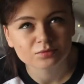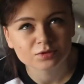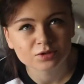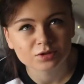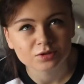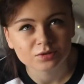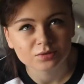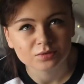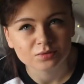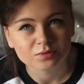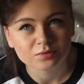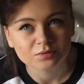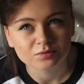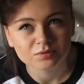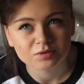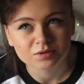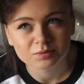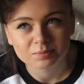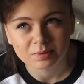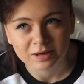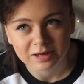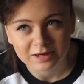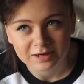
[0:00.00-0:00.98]
To
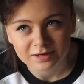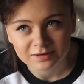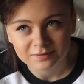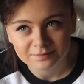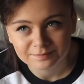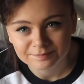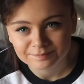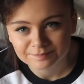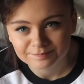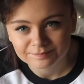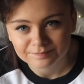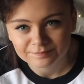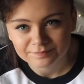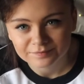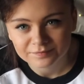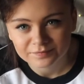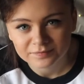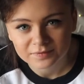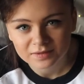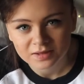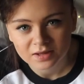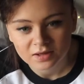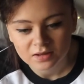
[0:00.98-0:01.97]
Spain.
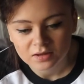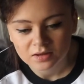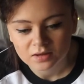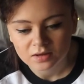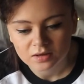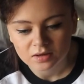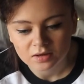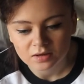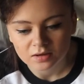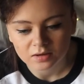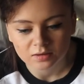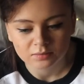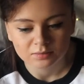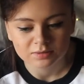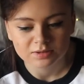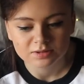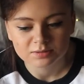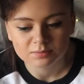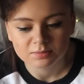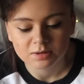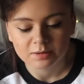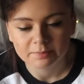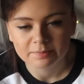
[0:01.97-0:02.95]
I
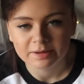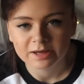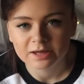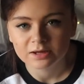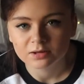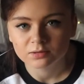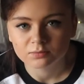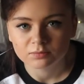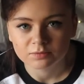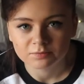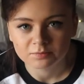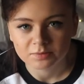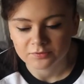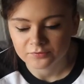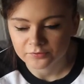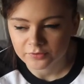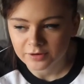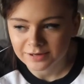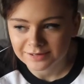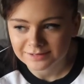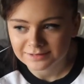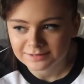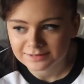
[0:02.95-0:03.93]
went to Marbella with my
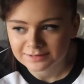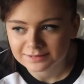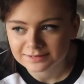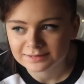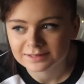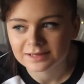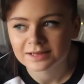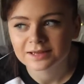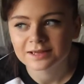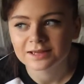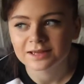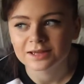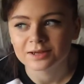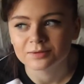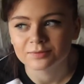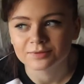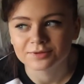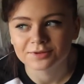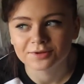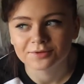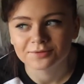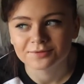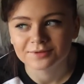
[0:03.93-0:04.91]
friends. It
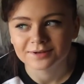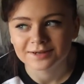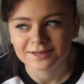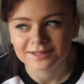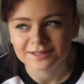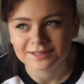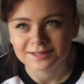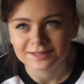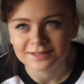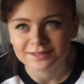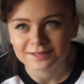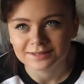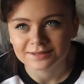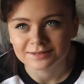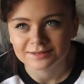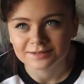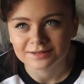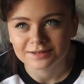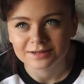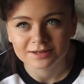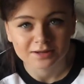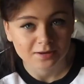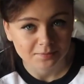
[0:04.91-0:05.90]
was only
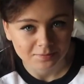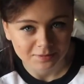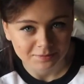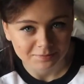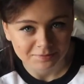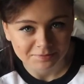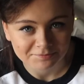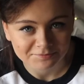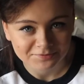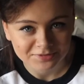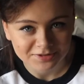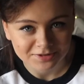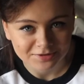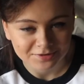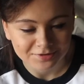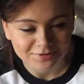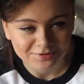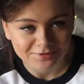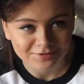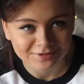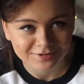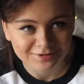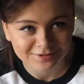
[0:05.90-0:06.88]
a couple of months
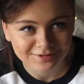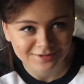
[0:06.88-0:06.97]
ago.